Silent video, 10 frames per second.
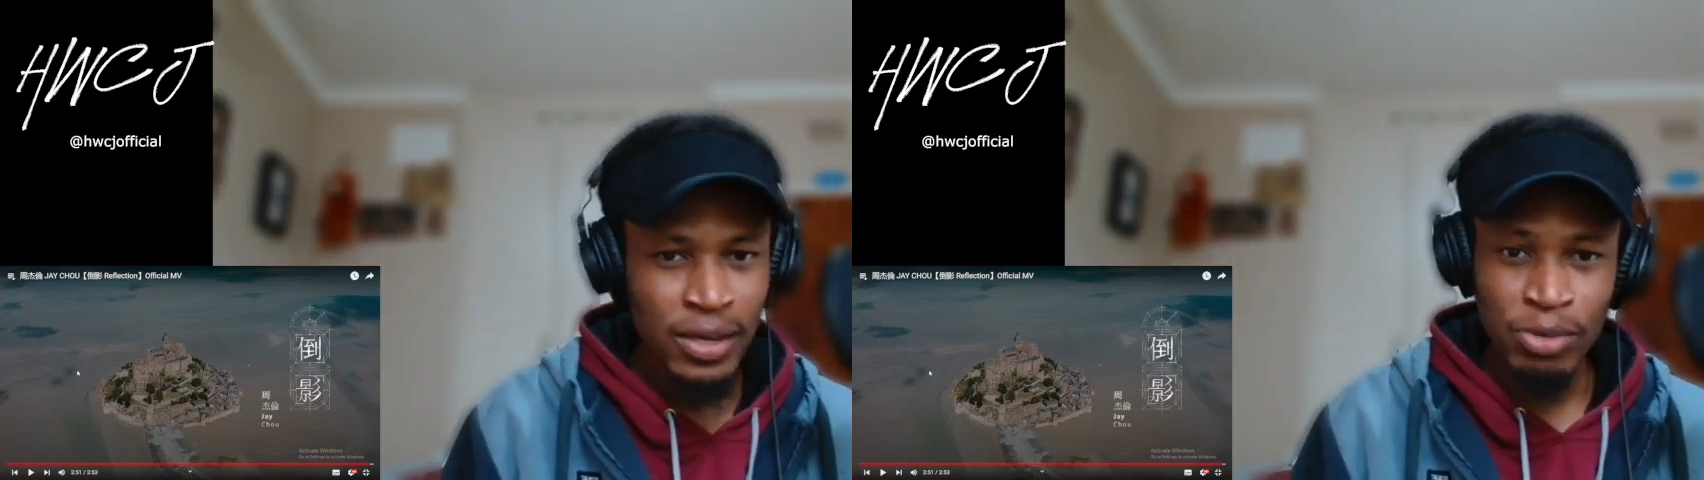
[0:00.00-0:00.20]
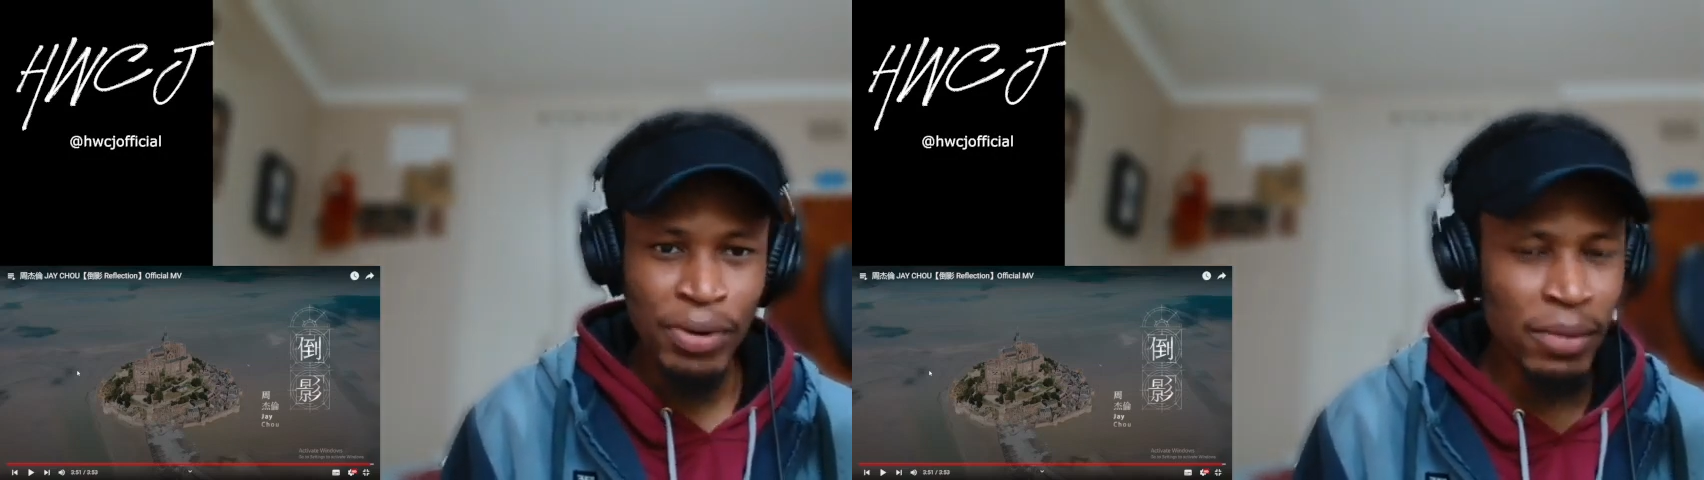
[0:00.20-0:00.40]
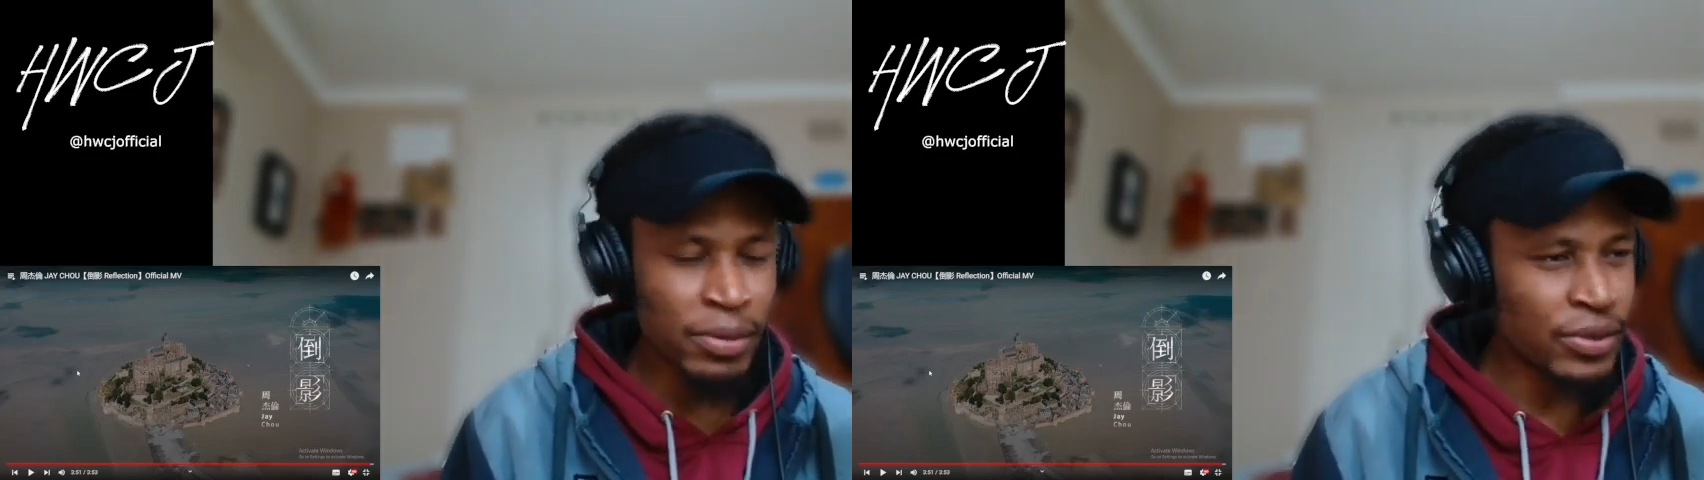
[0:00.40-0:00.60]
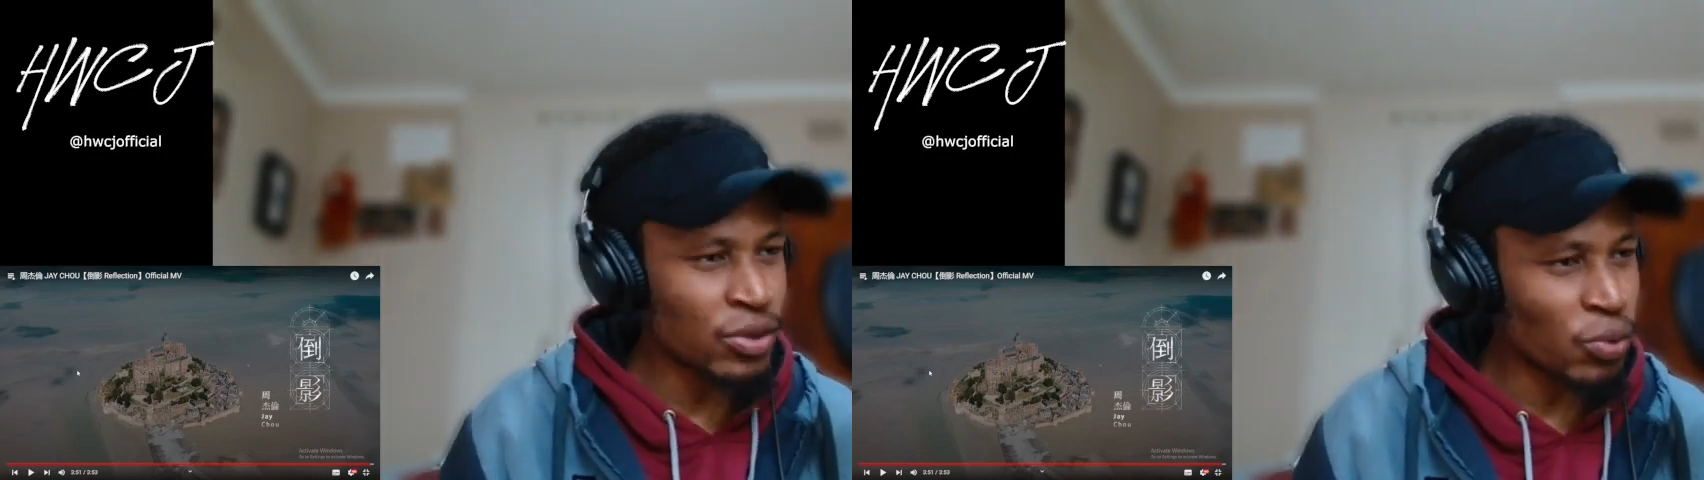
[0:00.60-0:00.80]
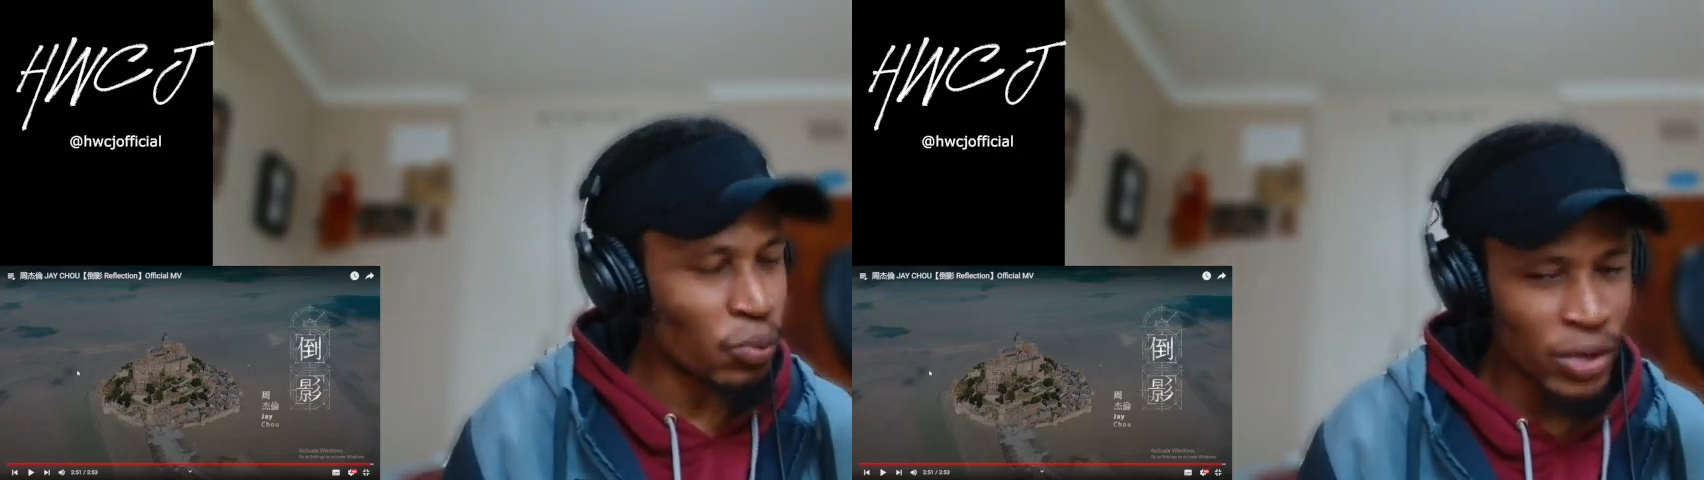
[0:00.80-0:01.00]
You're probably
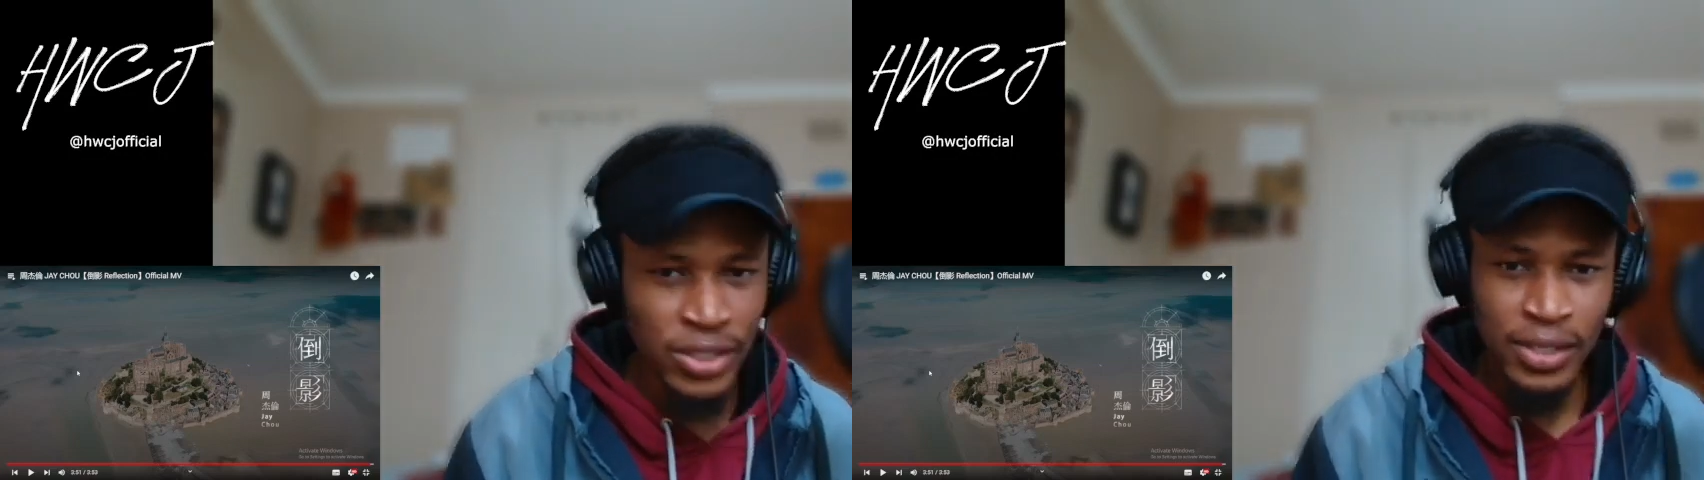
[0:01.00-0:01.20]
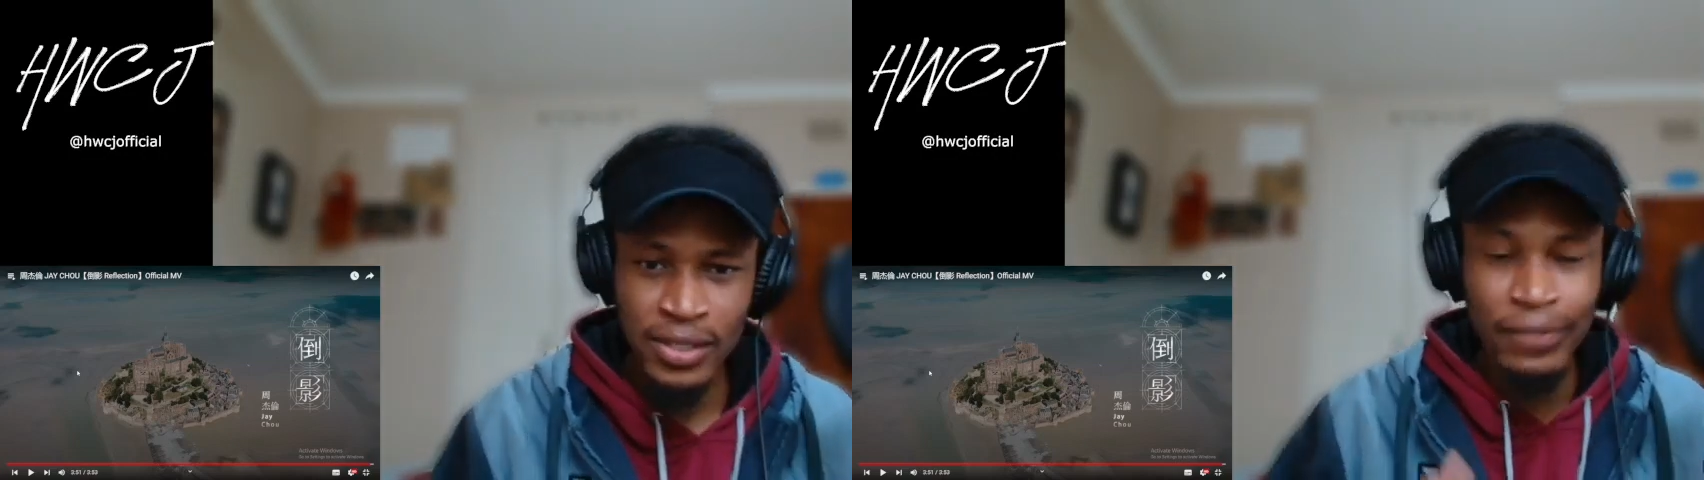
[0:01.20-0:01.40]
going to watch this.